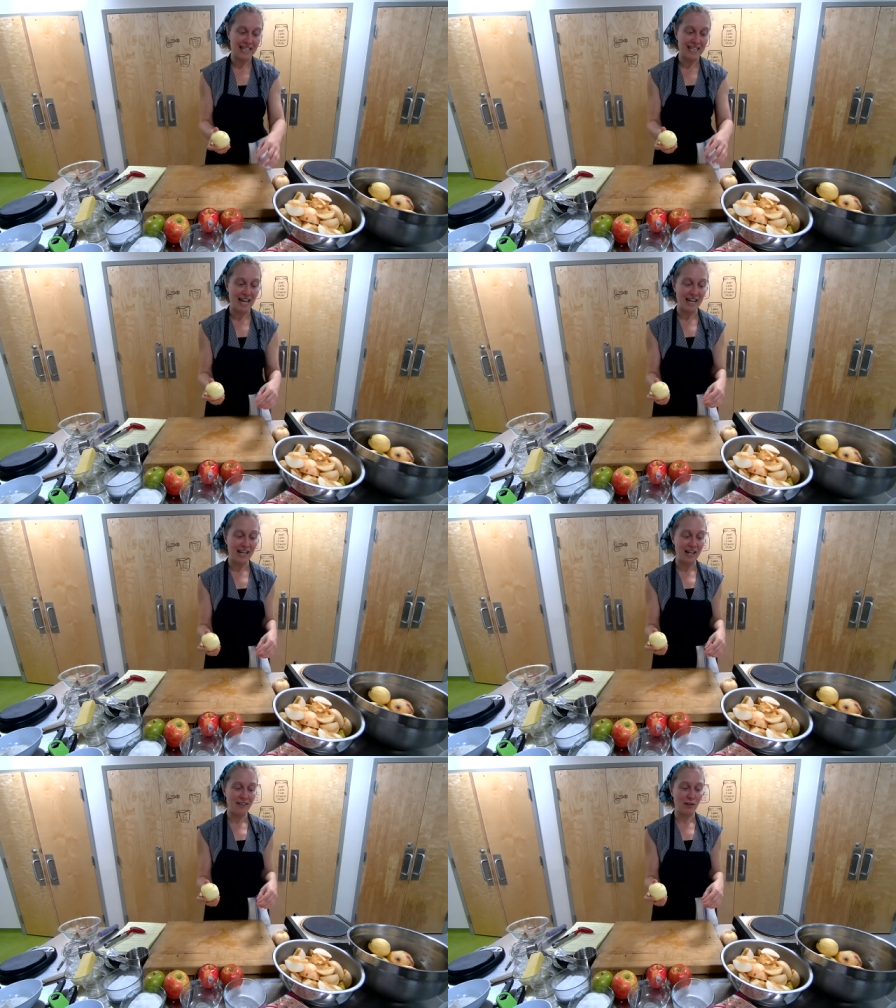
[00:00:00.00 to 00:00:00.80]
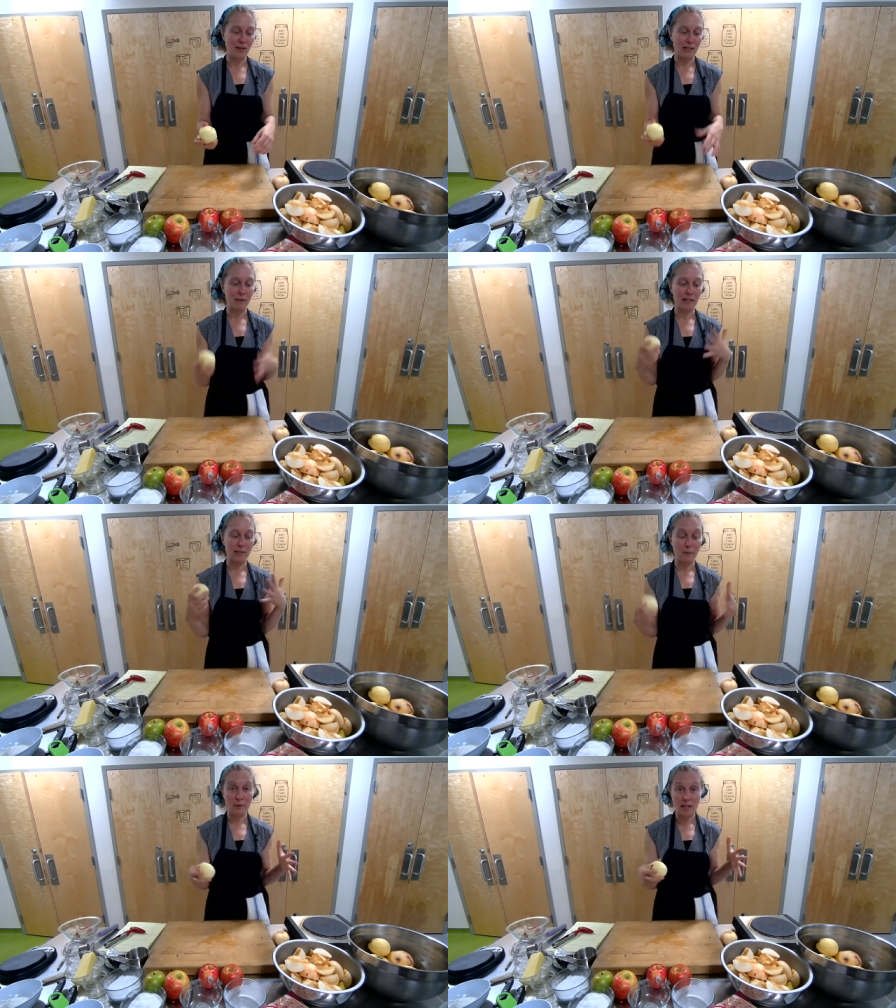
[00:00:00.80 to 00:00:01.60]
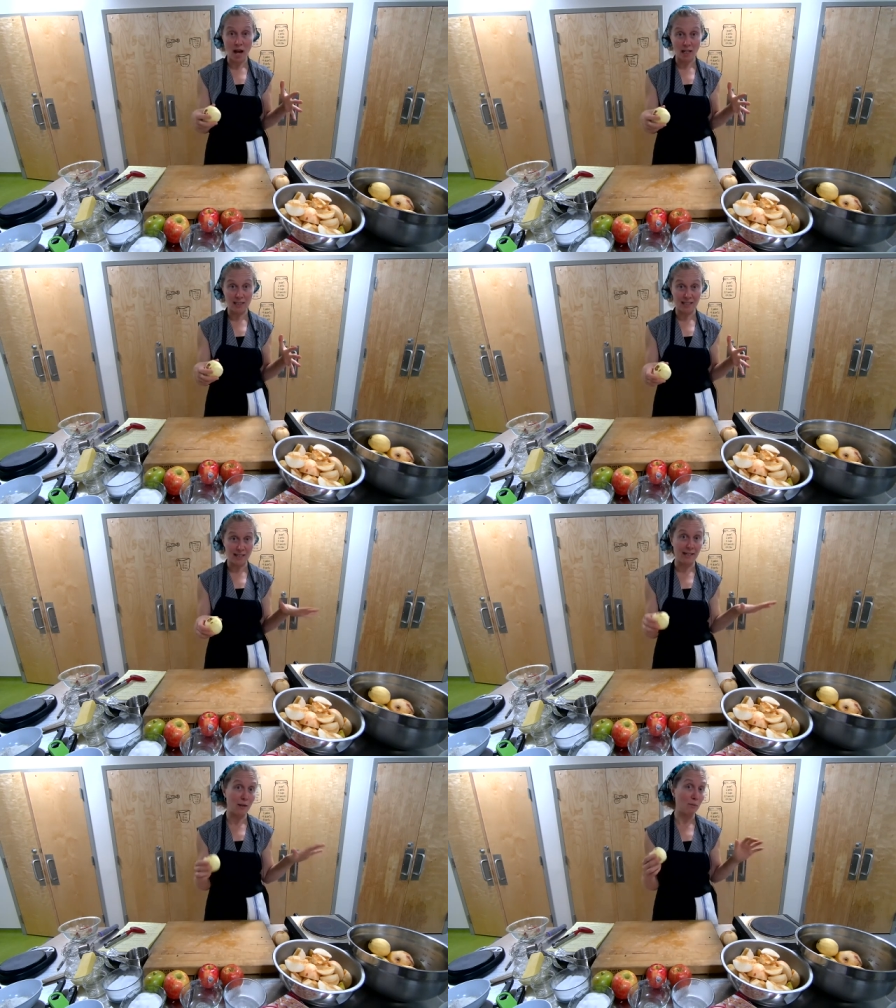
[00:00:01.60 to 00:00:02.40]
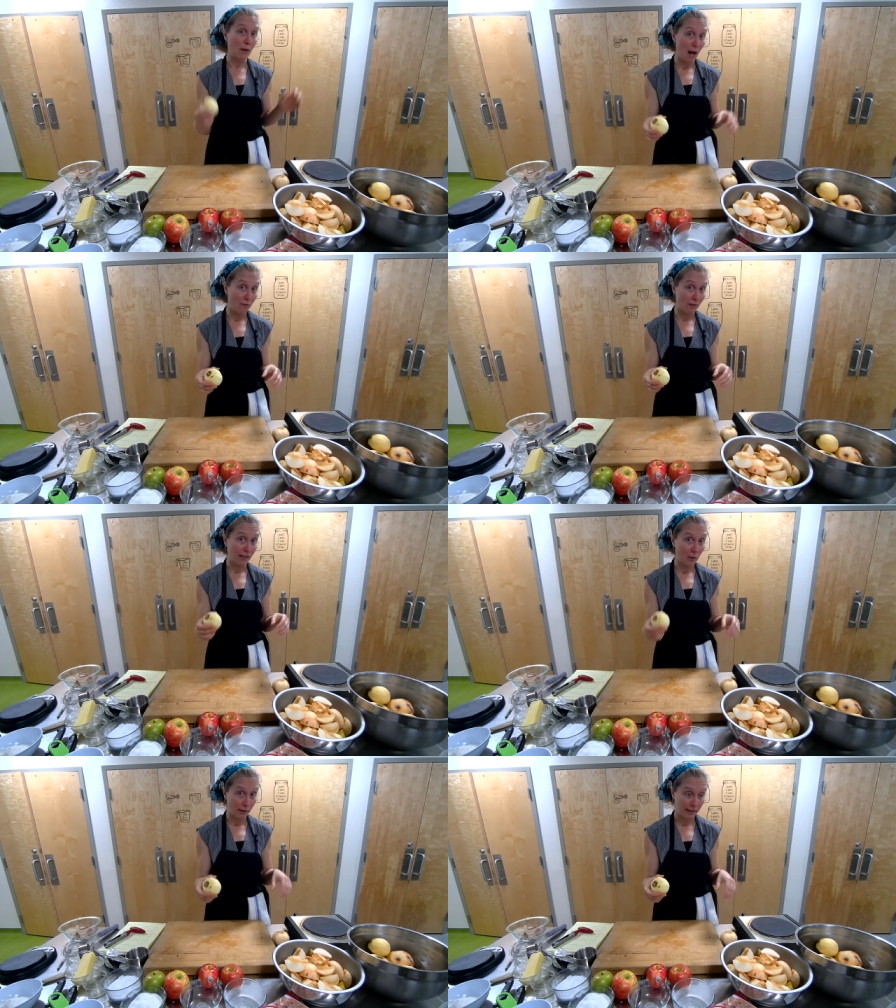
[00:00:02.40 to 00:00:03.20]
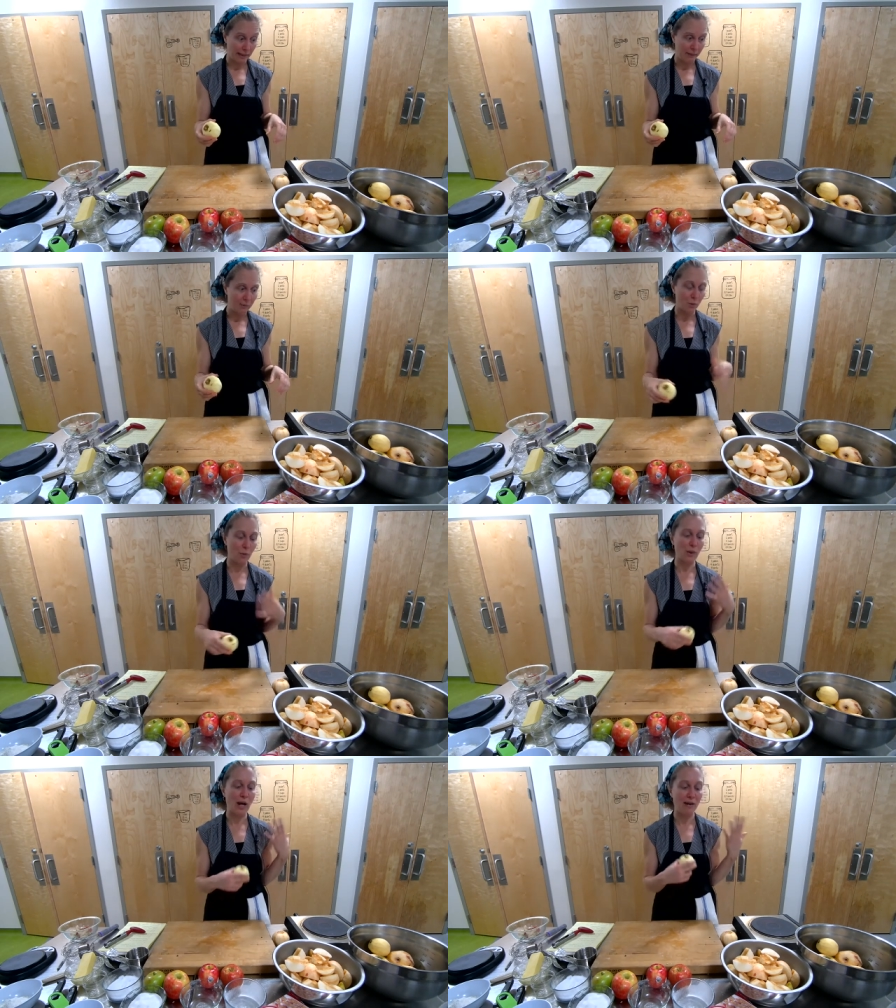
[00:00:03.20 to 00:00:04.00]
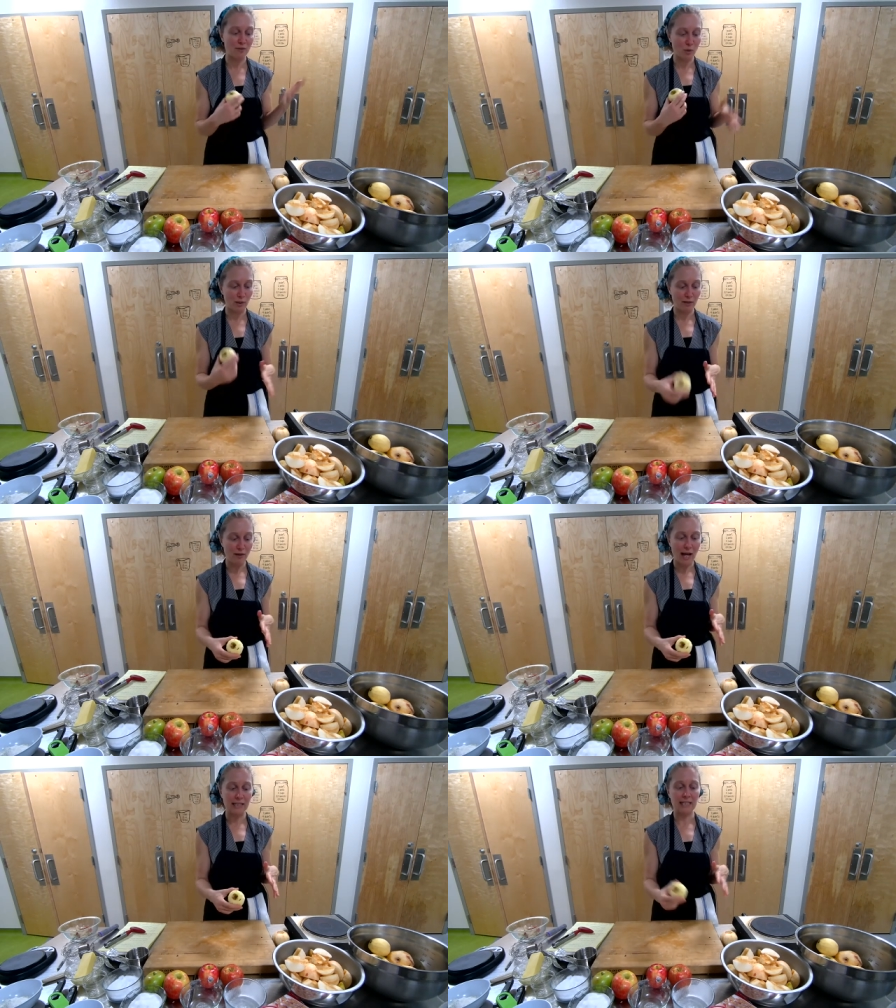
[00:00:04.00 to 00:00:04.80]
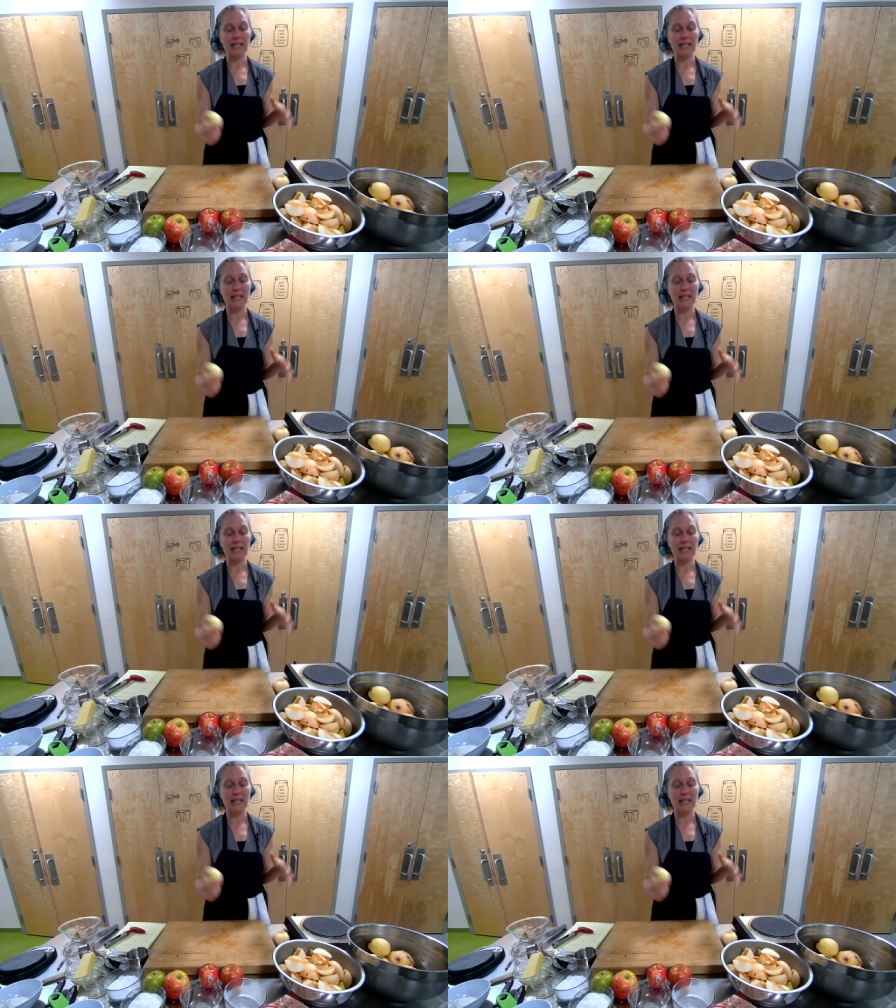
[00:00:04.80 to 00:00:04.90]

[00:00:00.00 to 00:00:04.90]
then they're going to be exposed to oxygen and brown really quickly. So we have to work fast